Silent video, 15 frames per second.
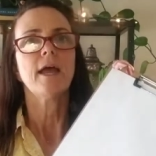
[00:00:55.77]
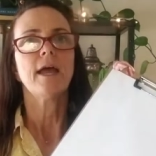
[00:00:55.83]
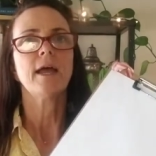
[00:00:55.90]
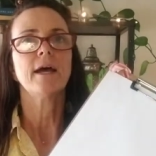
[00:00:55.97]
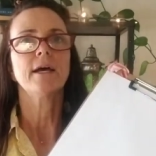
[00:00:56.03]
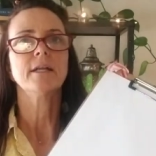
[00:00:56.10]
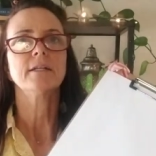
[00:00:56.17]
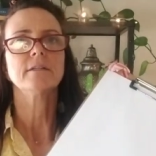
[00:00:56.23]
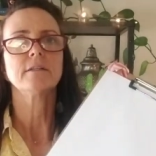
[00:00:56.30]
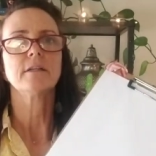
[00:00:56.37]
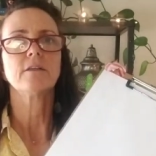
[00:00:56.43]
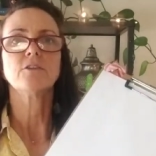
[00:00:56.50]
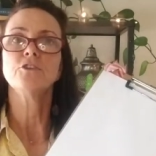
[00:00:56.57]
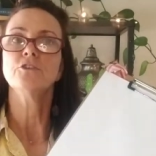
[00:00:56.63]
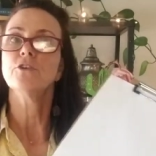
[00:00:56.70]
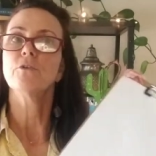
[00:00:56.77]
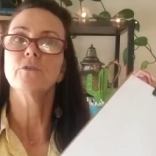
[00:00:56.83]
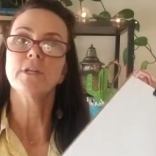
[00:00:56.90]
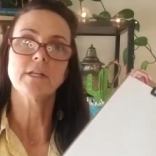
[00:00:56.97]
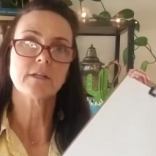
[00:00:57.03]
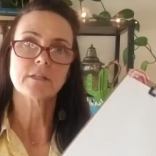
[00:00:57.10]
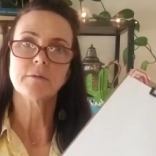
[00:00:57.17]
And you
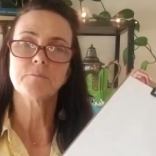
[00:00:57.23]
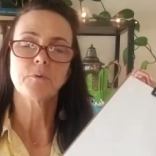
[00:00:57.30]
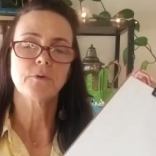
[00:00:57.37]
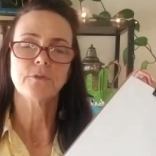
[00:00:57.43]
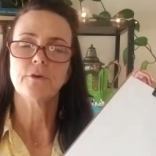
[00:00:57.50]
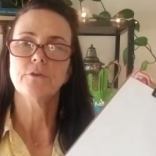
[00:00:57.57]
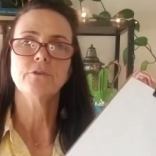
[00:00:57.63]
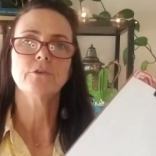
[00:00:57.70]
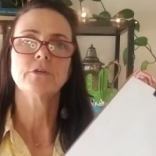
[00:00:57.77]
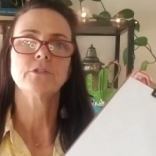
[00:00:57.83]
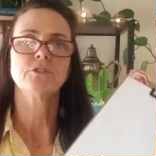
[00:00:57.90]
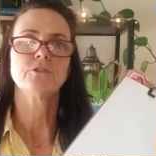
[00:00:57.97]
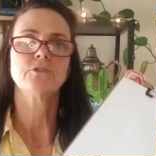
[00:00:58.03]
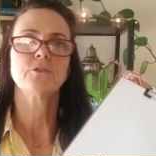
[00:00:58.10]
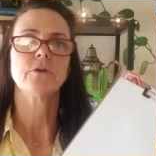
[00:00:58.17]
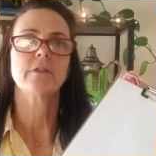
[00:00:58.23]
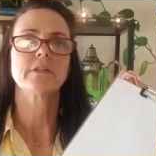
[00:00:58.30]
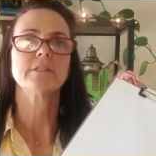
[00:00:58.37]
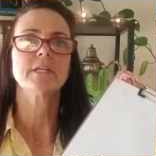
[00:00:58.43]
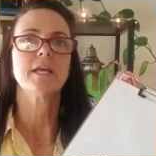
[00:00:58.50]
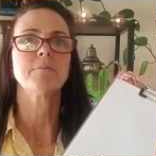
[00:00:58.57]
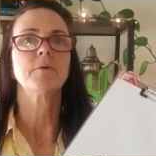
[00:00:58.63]
don't need a clipboard though, you can just do it on
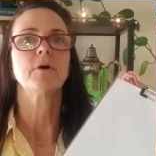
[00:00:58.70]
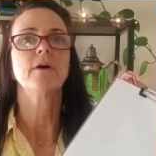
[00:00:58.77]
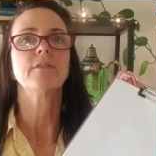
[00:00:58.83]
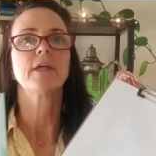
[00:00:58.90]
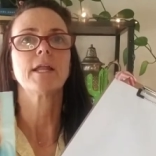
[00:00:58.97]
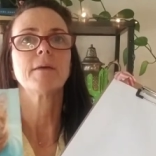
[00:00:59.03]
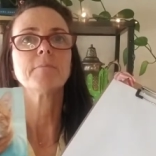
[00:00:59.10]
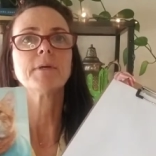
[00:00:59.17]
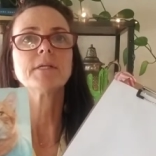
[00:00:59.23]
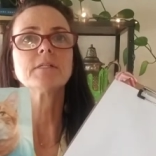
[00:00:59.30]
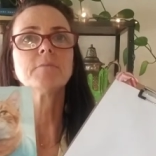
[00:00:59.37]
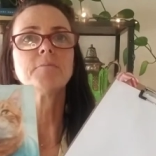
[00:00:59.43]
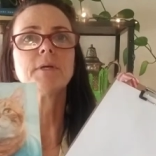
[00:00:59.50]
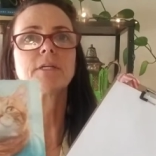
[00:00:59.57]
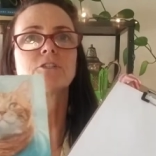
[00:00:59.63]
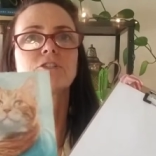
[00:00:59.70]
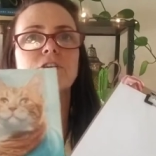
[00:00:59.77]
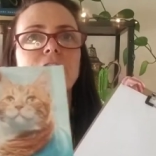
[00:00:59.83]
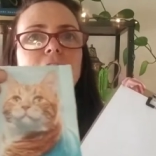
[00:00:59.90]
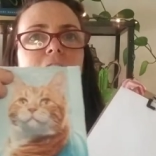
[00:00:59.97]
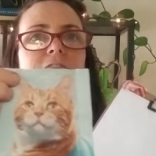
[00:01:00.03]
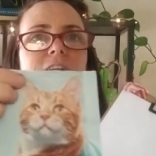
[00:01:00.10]
the table. And then I picked a
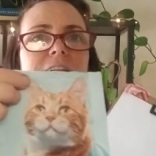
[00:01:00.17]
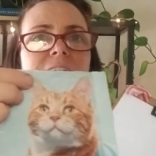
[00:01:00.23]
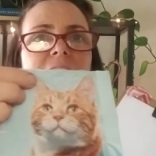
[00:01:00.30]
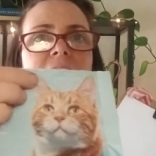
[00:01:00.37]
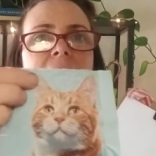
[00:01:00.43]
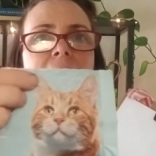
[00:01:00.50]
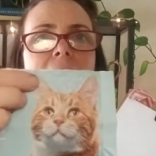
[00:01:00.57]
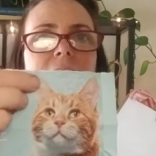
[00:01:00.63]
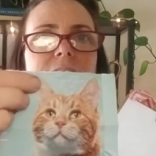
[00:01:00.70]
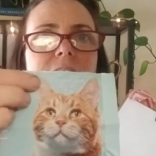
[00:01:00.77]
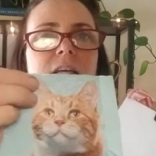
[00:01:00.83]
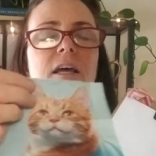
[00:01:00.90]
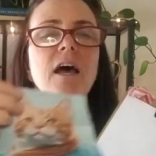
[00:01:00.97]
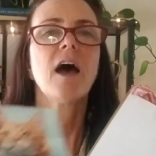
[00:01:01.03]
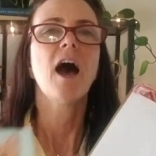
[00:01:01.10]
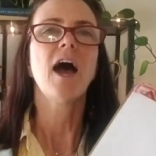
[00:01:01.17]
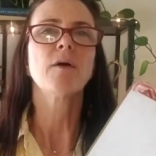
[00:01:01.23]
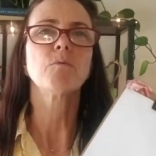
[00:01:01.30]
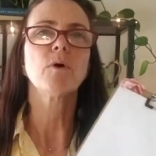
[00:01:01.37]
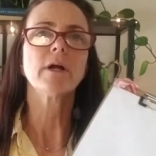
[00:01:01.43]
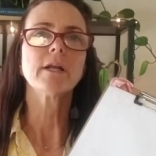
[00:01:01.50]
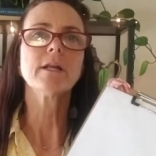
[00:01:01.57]
picture of a cat.
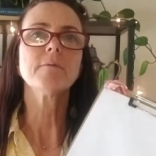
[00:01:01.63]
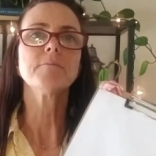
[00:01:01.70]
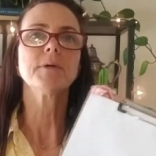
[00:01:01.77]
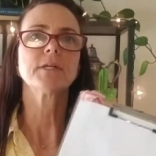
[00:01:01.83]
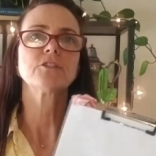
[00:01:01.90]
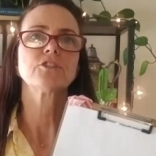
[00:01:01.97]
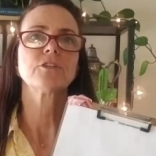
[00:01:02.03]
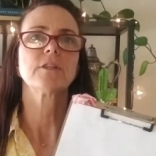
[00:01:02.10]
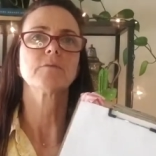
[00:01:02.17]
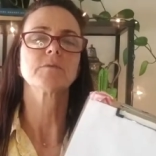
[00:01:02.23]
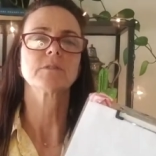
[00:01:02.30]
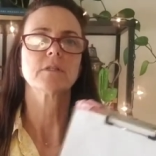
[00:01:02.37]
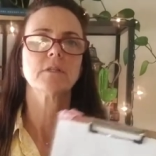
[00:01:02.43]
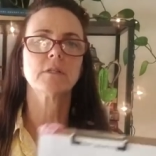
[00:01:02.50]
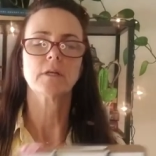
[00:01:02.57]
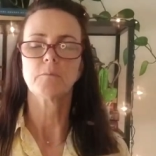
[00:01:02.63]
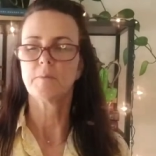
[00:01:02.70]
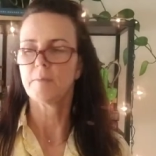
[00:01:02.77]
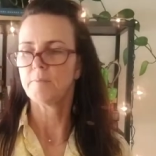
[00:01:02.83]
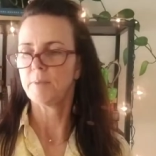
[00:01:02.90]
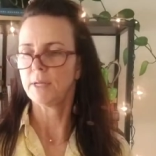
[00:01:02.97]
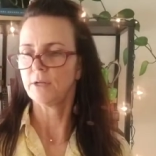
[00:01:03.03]
I wanted a picture that was a little
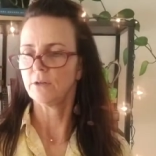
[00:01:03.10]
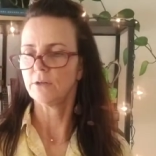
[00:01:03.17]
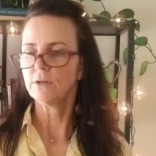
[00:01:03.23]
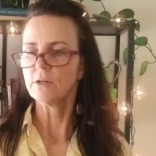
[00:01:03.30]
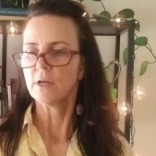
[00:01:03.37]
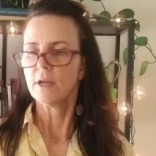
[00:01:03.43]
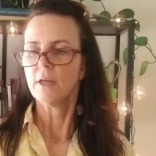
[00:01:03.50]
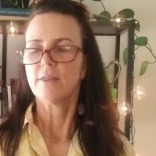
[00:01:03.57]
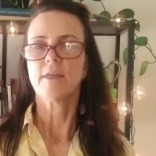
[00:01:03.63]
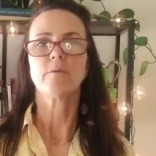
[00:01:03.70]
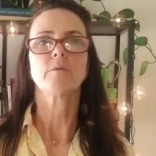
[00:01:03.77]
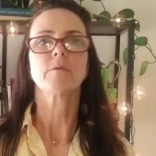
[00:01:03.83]
bit bigger, that